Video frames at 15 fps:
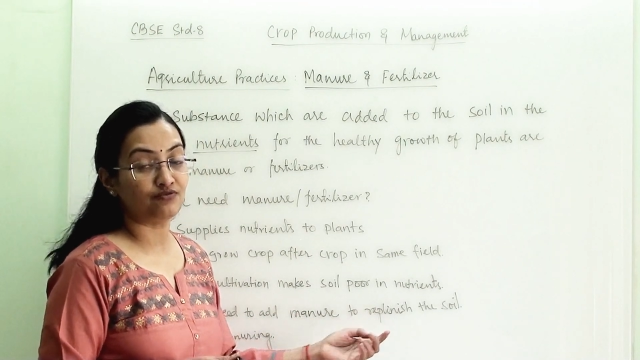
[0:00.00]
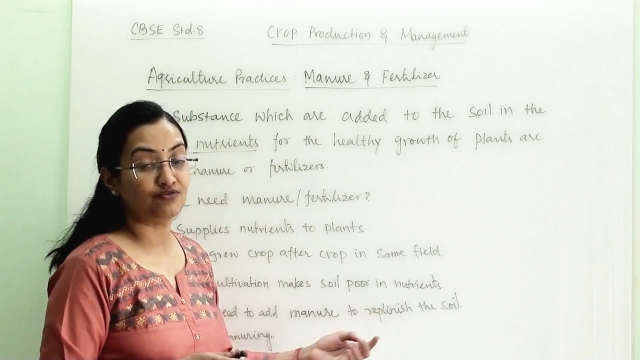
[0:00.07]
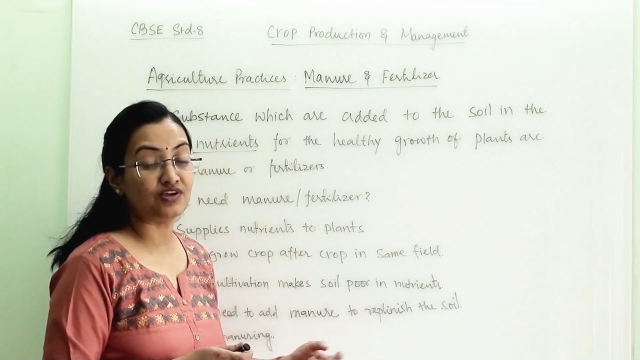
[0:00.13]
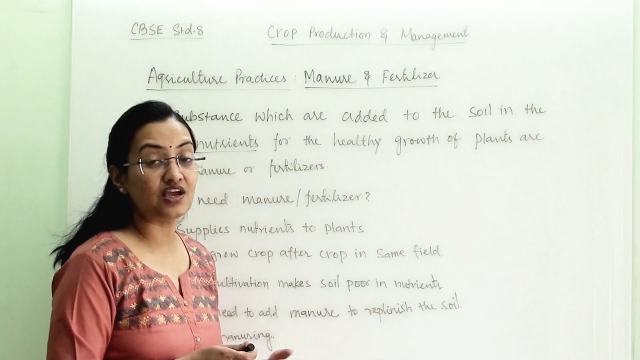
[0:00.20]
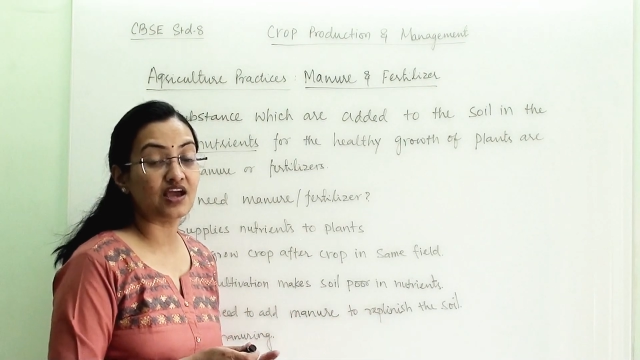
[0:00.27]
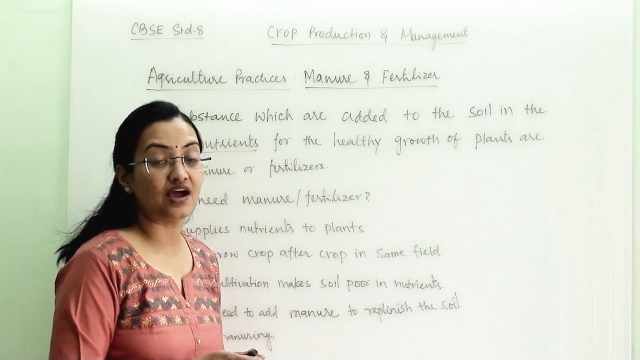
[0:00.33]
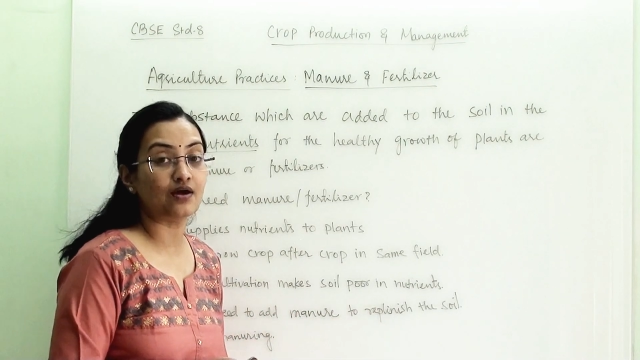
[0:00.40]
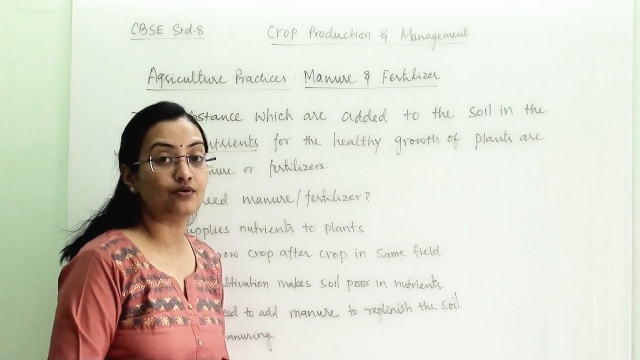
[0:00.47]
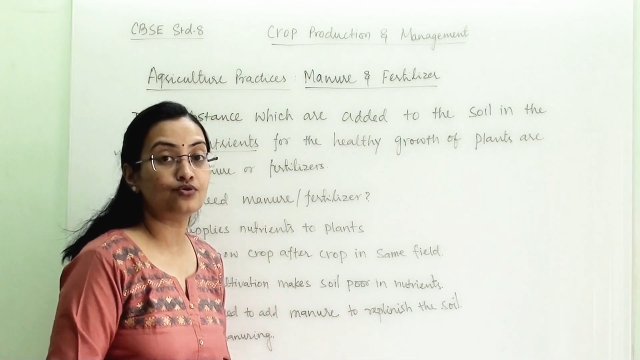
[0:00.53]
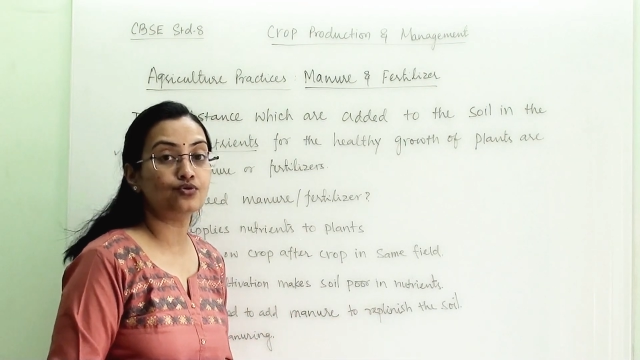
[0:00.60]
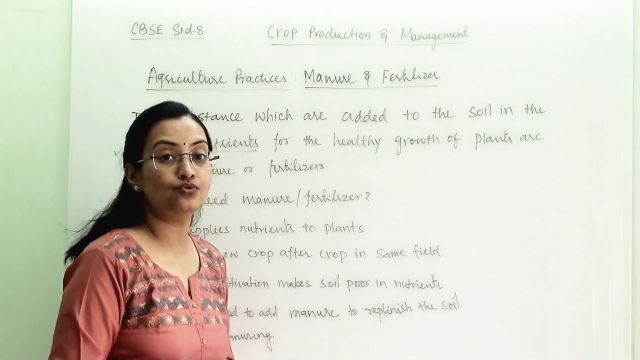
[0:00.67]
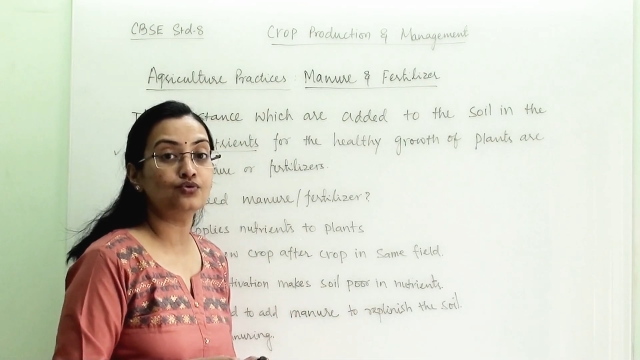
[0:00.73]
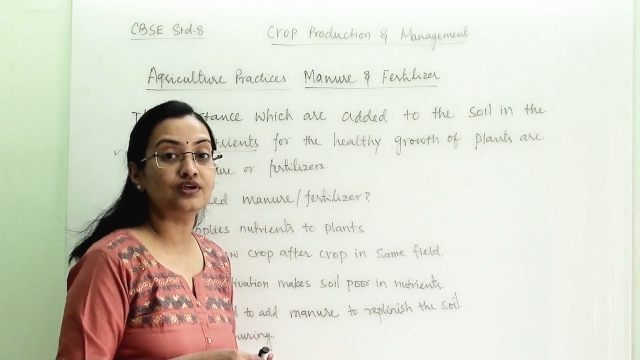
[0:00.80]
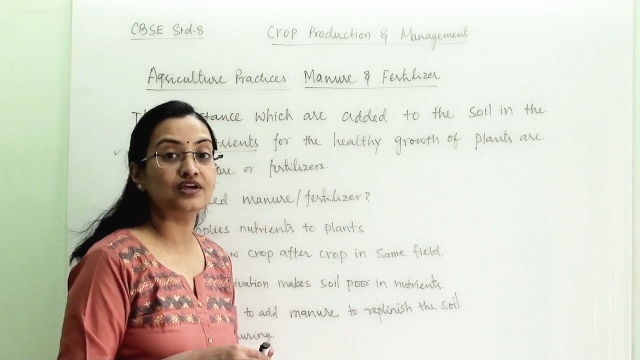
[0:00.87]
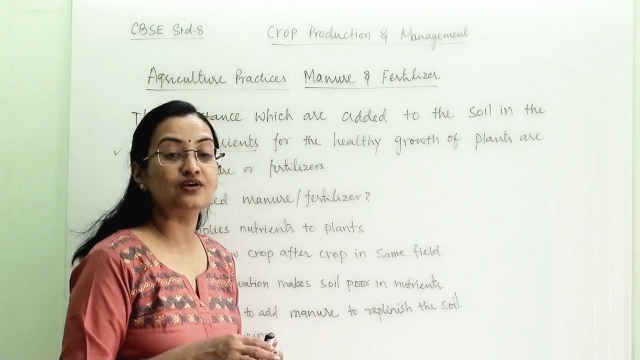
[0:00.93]
We have
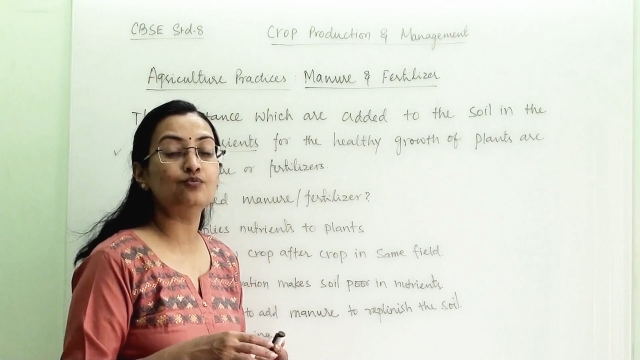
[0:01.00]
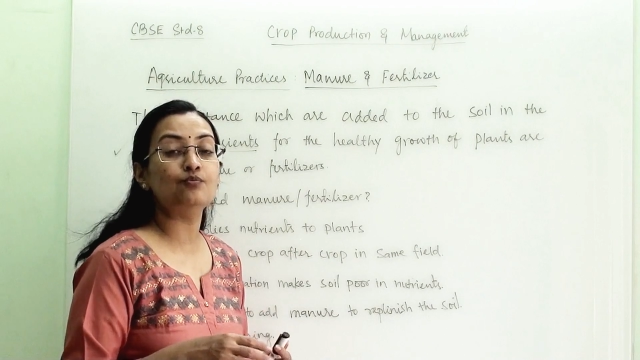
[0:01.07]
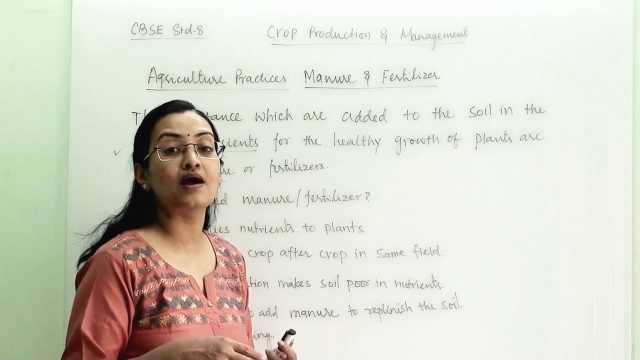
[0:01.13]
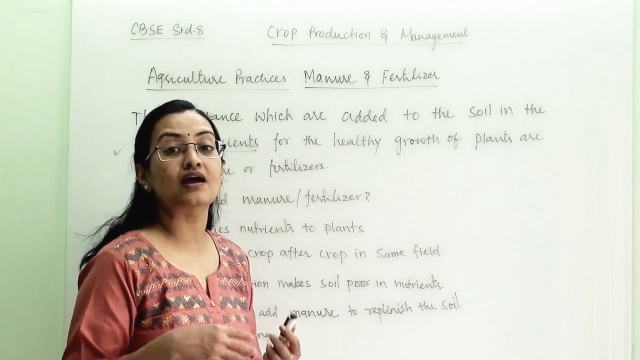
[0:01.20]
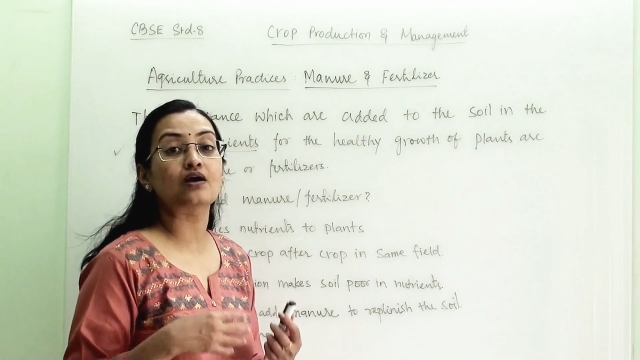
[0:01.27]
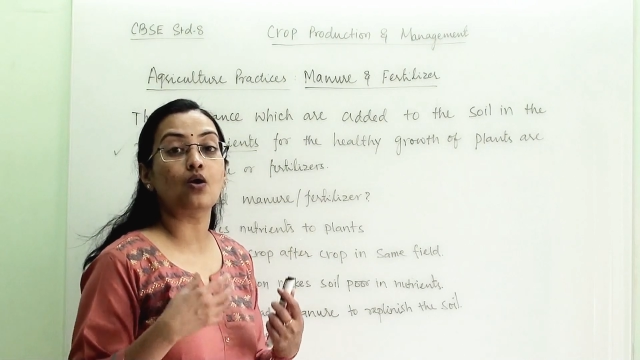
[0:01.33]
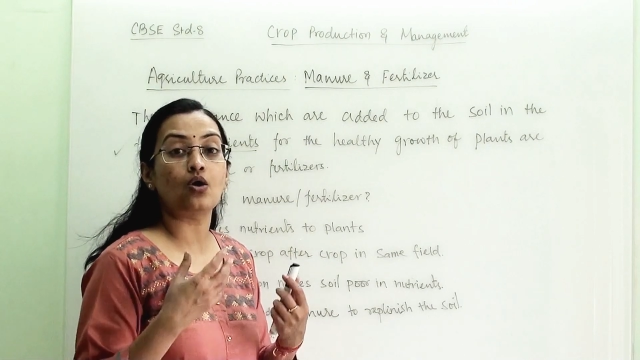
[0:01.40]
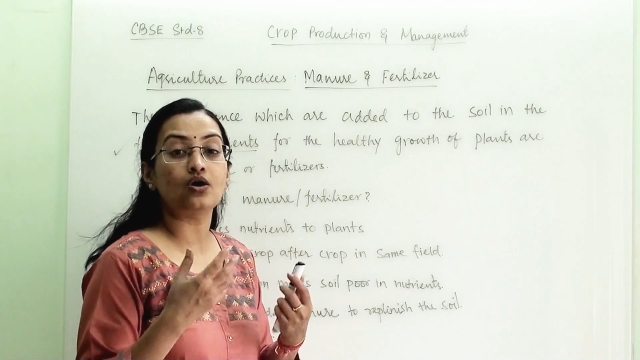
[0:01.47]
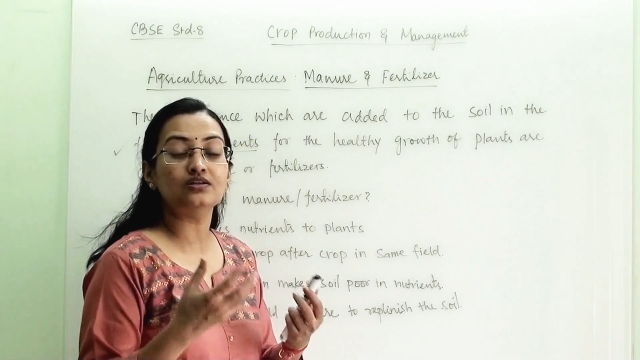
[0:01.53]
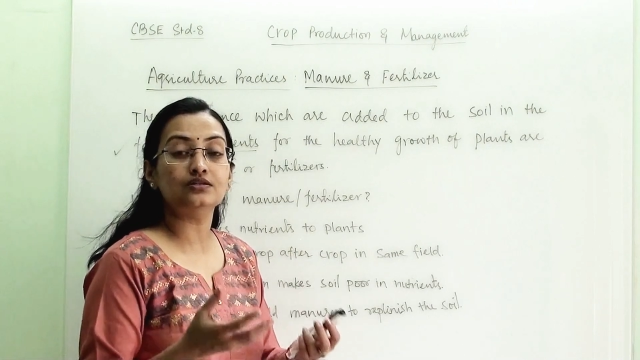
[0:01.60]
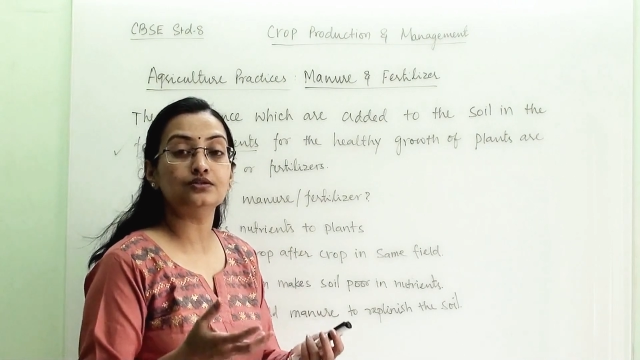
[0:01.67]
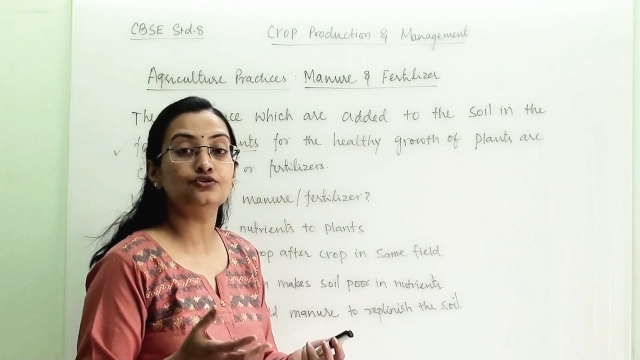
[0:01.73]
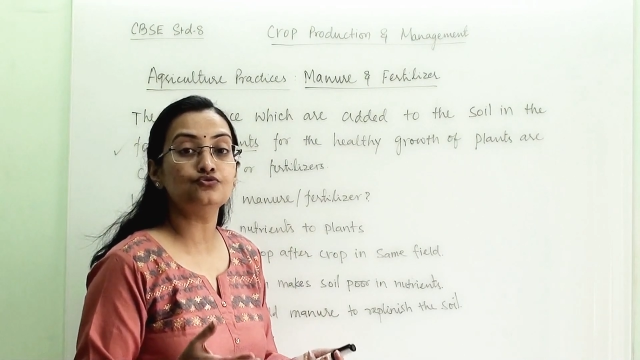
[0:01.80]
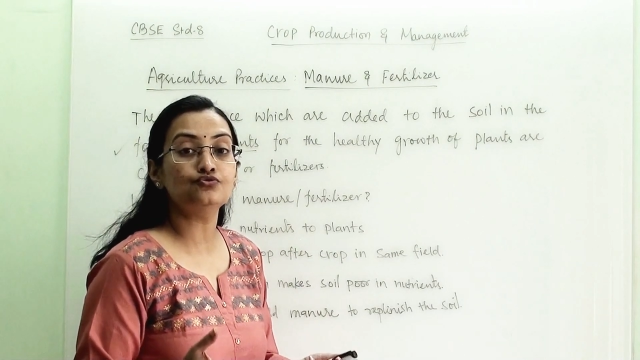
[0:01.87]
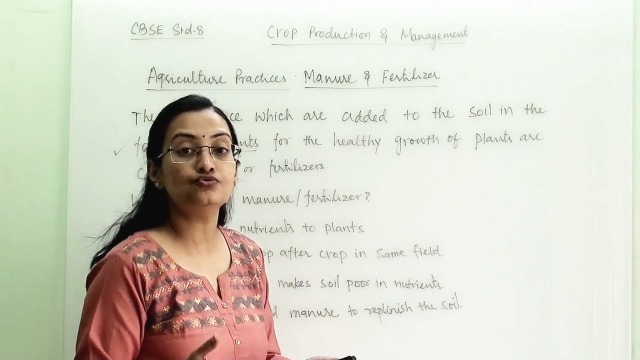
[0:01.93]
to give back all the
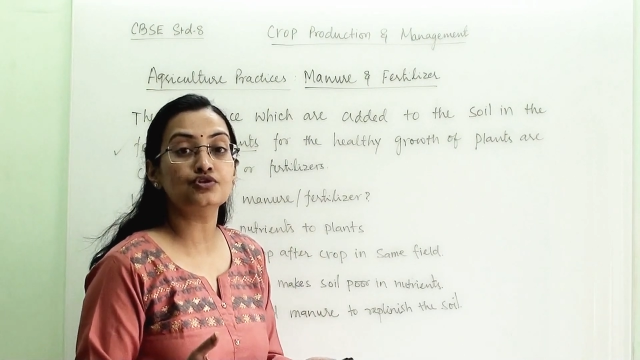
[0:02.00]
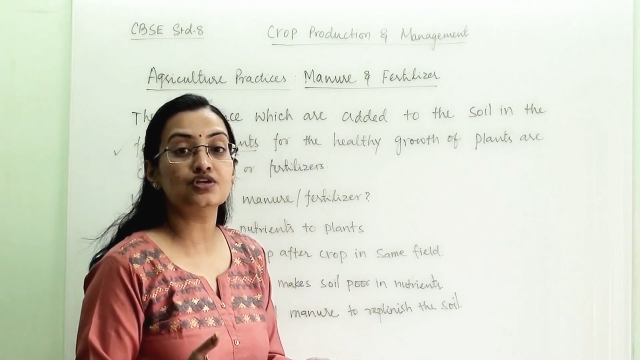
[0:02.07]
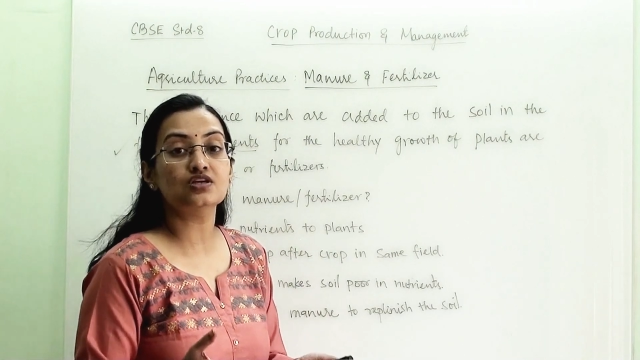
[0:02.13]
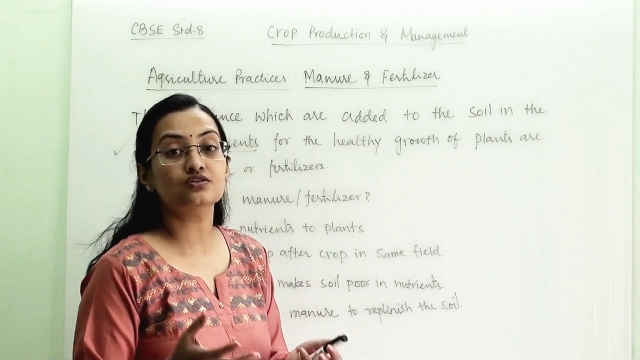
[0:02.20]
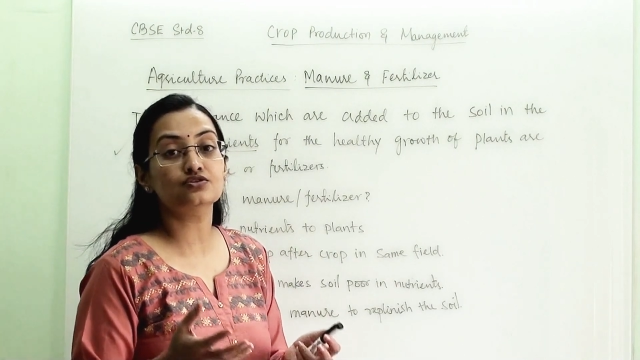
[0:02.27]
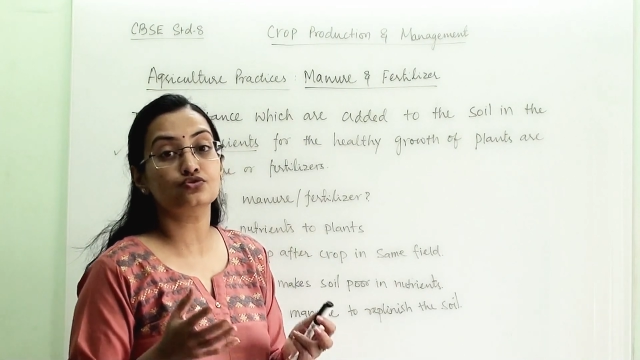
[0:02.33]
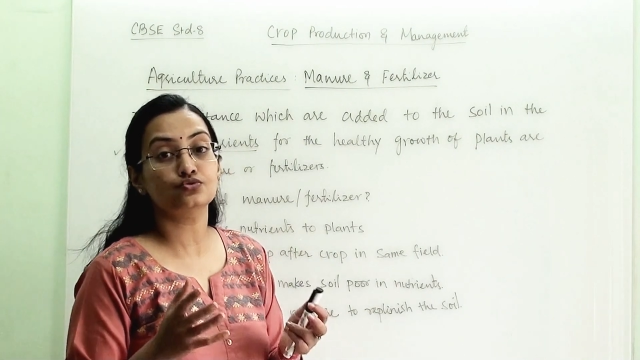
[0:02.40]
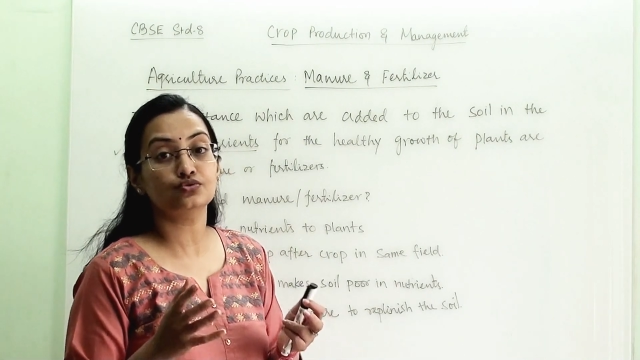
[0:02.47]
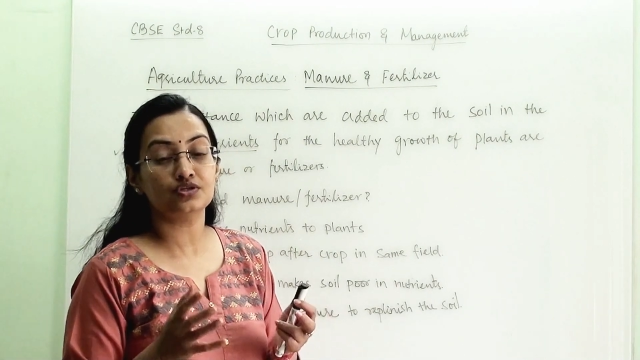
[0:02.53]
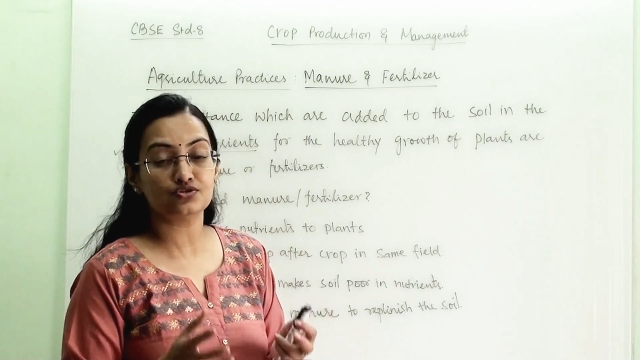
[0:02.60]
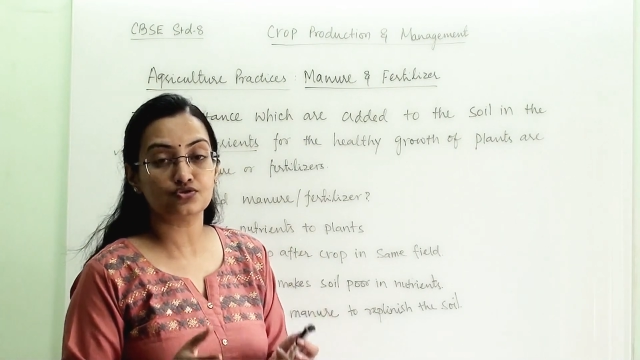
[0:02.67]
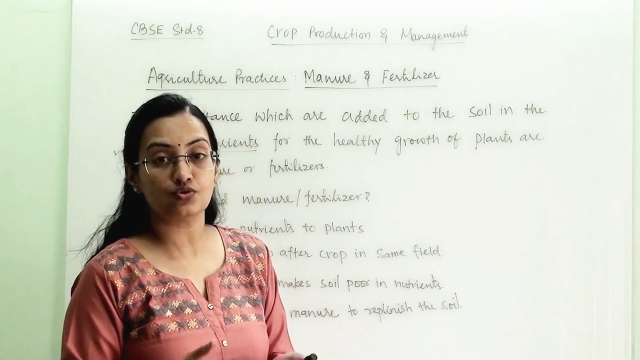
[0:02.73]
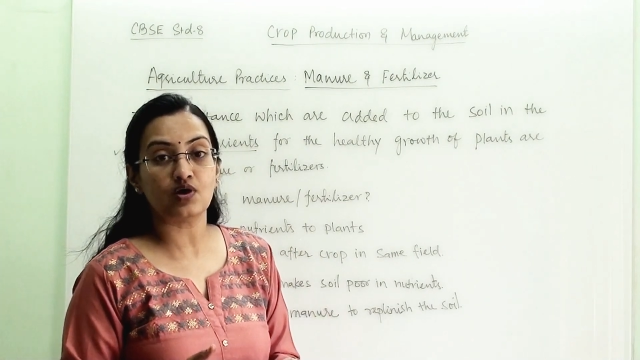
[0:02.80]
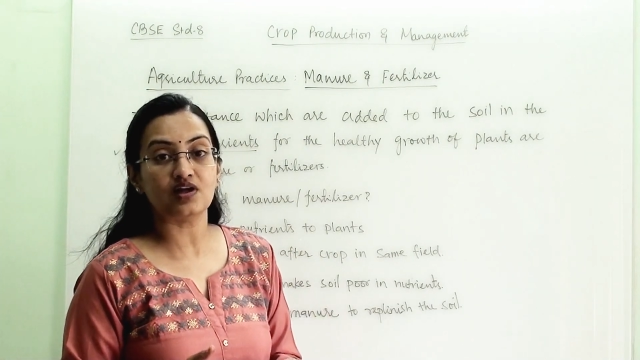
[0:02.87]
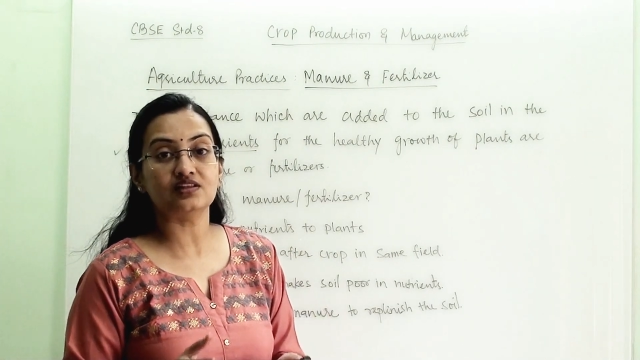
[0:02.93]
nutrients to the
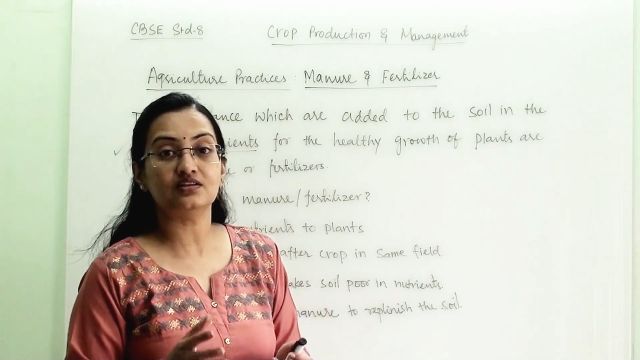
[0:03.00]
soil,